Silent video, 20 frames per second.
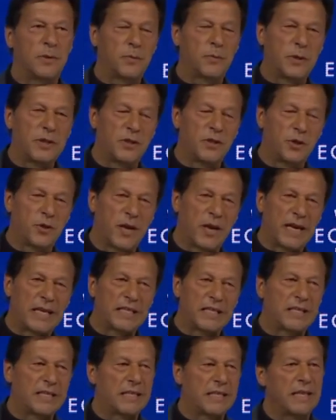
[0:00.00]
between the
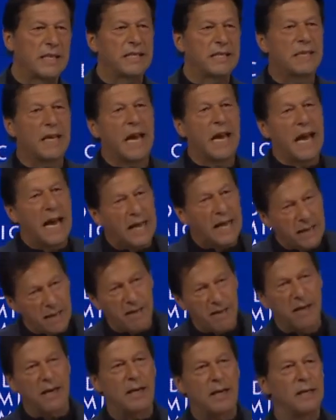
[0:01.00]
United States and
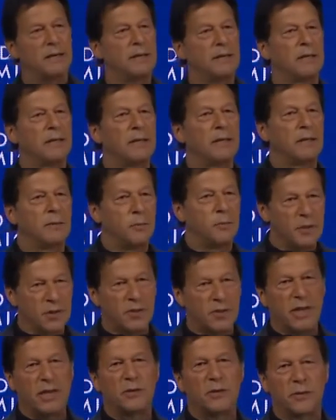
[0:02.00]
Iran, we
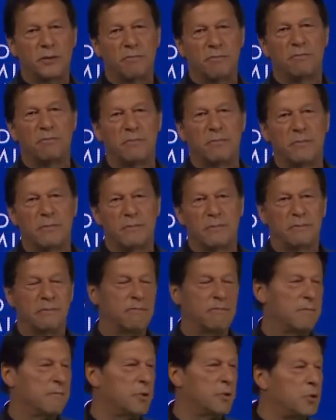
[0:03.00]
tried to
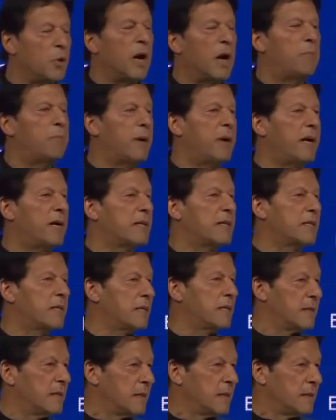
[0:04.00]
do our part,
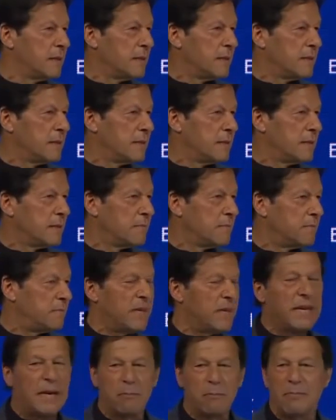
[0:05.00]

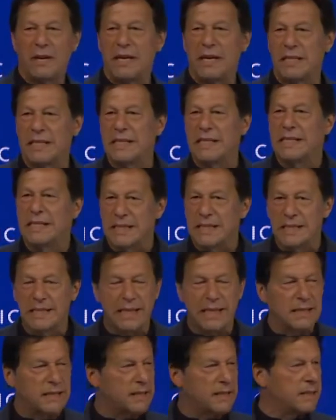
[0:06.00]
play our part in easing
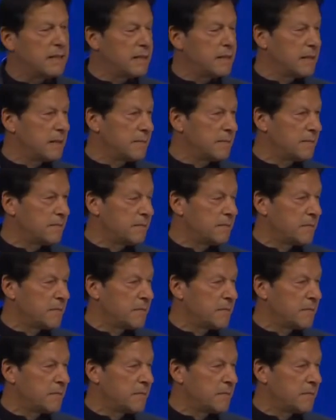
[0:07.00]
tensions.